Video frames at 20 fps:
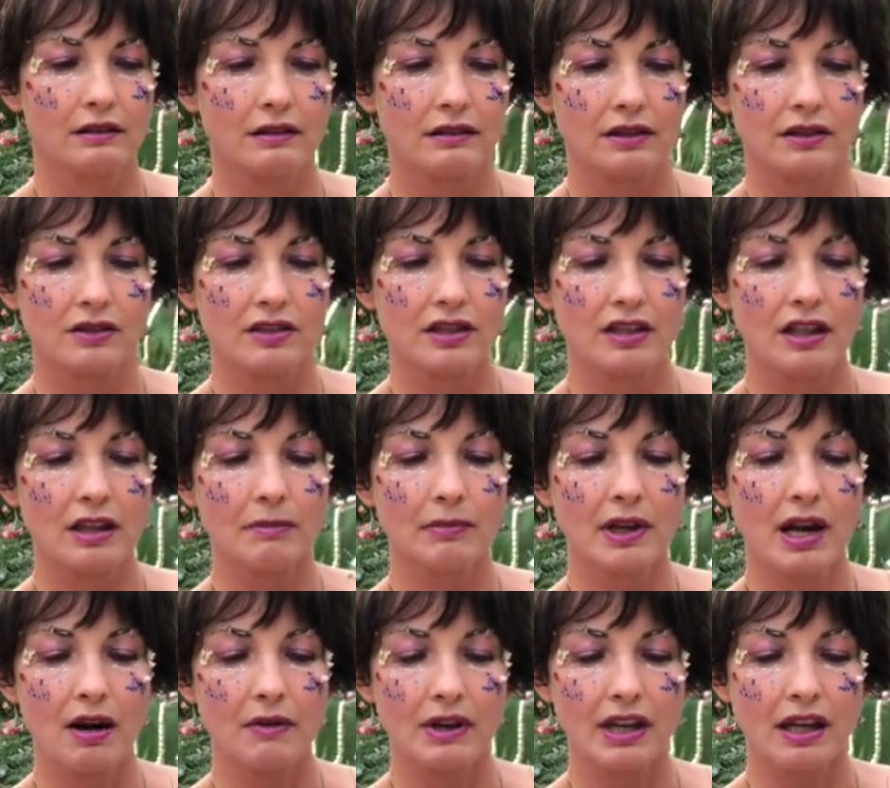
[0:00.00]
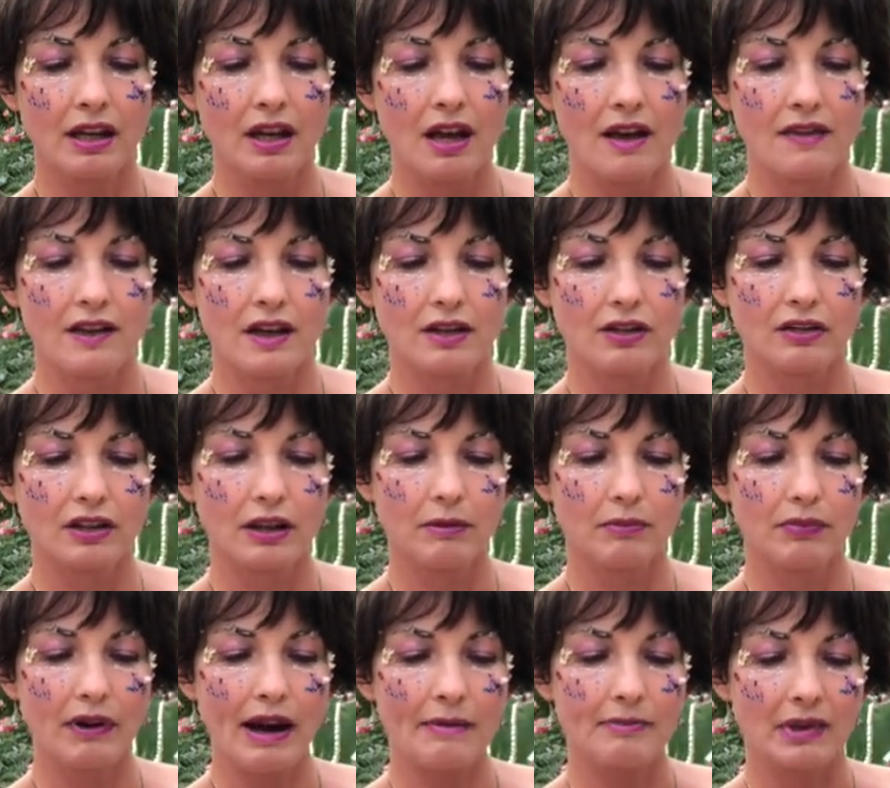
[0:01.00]
So just keep going, and then you
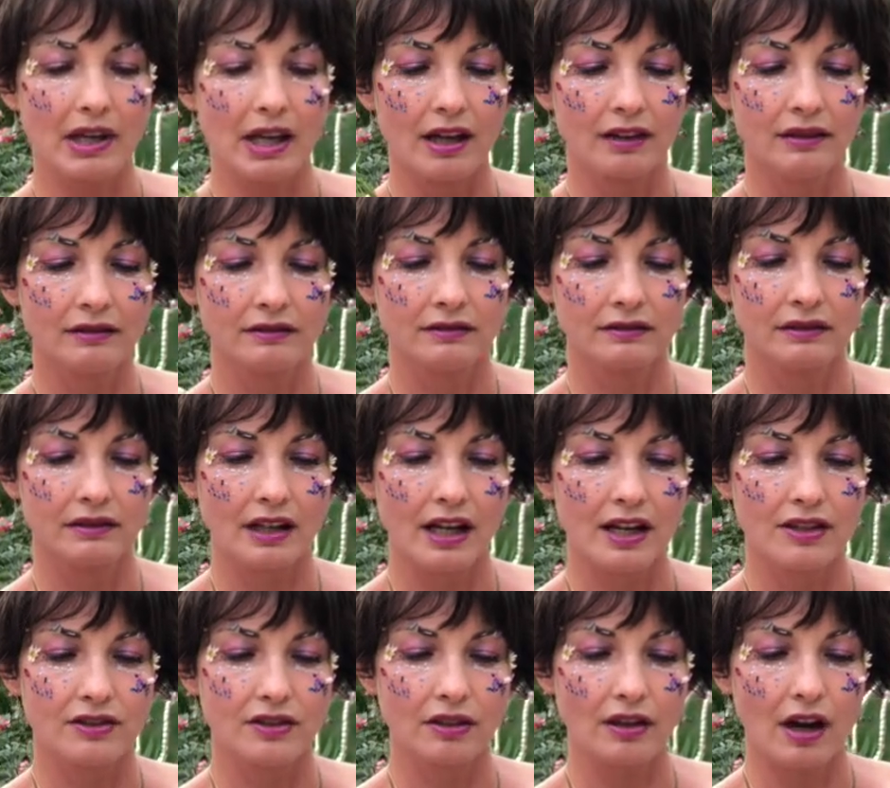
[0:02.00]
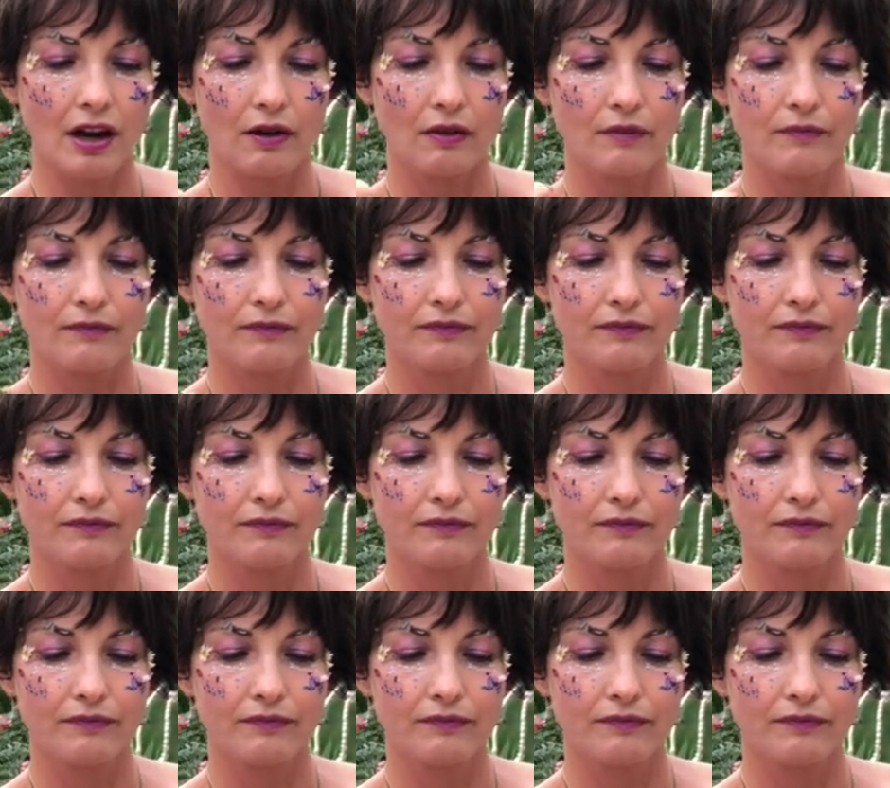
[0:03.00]
keep wrapping as you go.